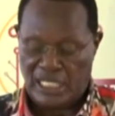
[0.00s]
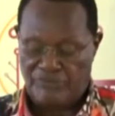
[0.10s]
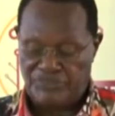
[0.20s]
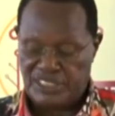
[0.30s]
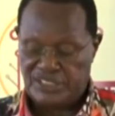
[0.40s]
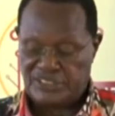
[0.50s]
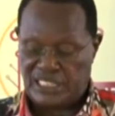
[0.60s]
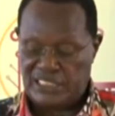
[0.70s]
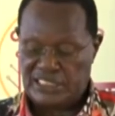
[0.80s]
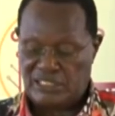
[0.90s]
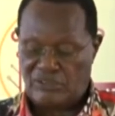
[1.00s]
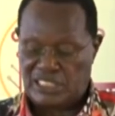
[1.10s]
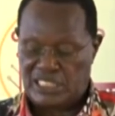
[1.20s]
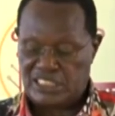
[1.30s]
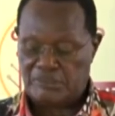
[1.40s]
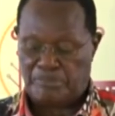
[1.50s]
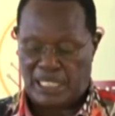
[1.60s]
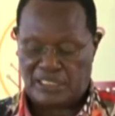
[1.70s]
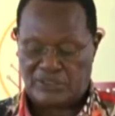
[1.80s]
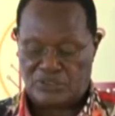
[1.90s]
have in returning our country
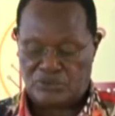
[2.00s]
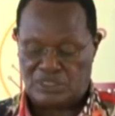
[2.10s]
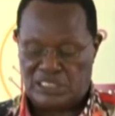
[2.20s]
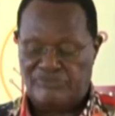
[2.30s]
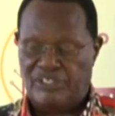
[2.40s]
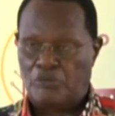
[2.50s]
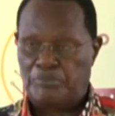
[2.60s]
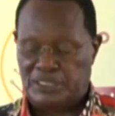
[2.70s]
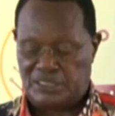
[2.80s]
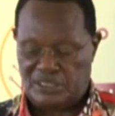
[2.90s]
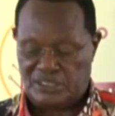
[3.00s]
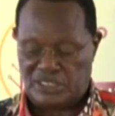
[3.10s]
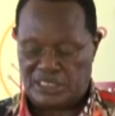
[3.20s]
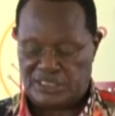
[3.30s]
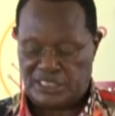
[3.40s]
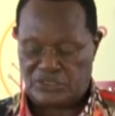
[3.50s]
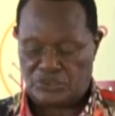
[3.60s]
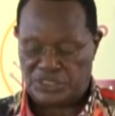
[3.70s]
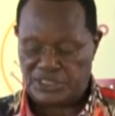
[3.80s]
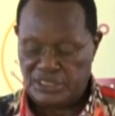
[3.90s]
back to the development
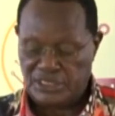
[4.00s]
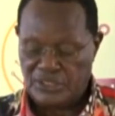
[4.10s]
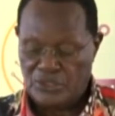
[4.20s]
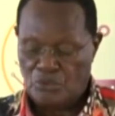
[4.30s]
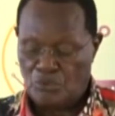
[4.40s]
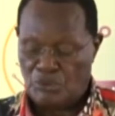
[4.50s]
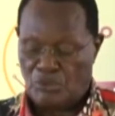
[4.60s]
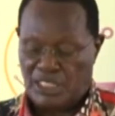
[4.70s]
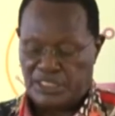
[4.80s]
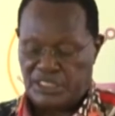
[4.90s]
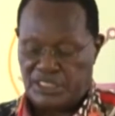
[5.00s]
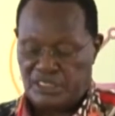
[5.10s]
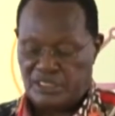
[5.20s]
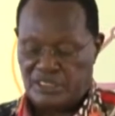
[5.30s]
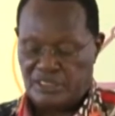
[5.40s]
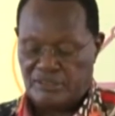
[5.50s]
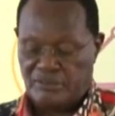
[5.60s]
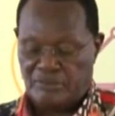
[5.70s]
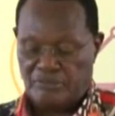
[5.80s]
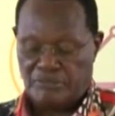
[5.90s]
trajectory we were in
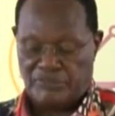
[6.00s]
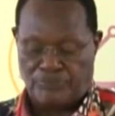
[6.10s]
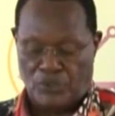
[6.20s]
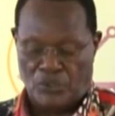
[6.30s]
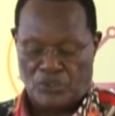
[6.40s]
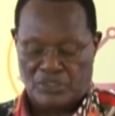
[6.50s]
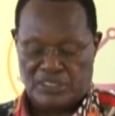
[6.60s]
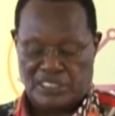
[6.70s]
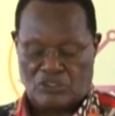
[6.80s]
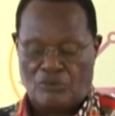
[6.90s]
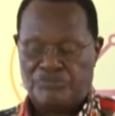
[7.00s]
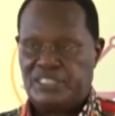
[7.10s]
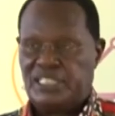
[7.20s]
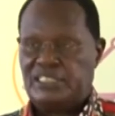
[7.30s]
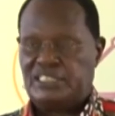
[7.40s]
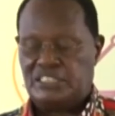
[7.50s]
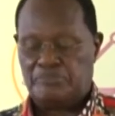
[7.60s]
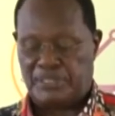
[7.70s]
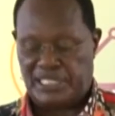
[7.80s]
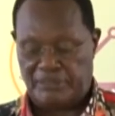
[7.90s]
before the COVID
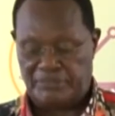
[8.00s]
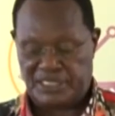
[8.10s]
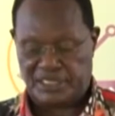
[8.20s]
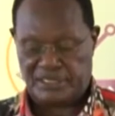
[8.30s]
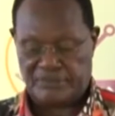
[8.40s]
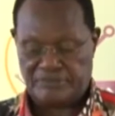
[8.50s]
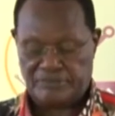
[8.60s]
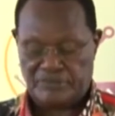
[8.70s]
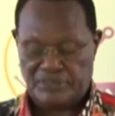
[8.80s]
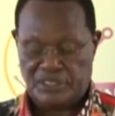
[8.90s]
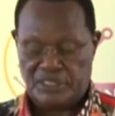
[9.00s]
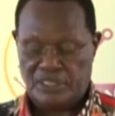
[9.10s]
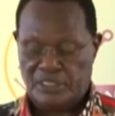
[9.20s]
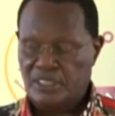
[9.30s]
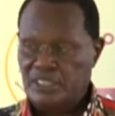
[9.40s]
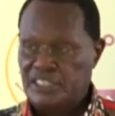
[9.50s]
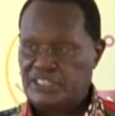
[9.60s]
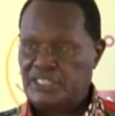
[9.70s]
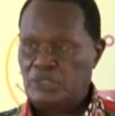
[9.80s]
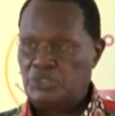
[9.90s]
19 pandemic.
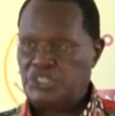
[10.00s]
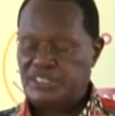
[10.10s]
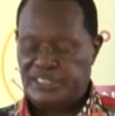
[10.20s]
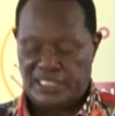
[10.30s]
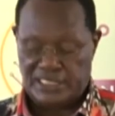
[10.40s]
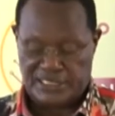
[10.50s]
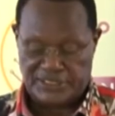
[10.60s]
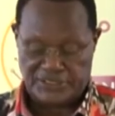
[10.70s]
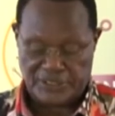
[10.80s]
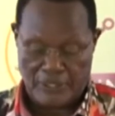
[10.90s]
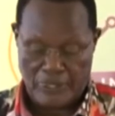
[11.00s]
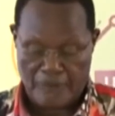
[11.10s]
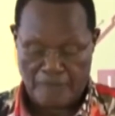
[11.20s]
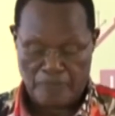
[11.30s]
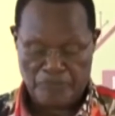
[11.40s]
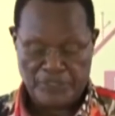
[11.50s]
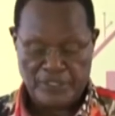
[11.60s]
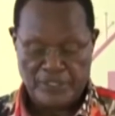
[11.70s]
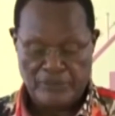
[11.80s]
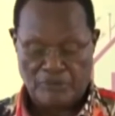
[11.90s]
Distinguished delegates,
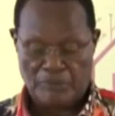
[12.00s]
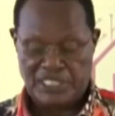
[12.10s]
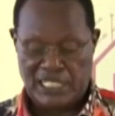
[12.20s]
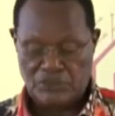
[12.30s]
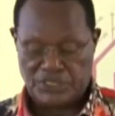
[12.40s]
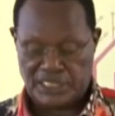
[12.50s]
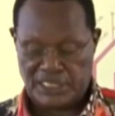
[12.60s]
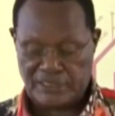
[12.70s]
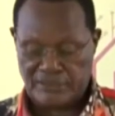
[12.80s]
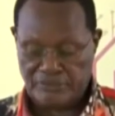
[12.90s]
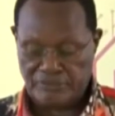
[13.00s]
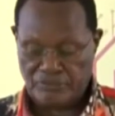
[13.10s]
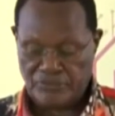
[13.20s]
from the outset,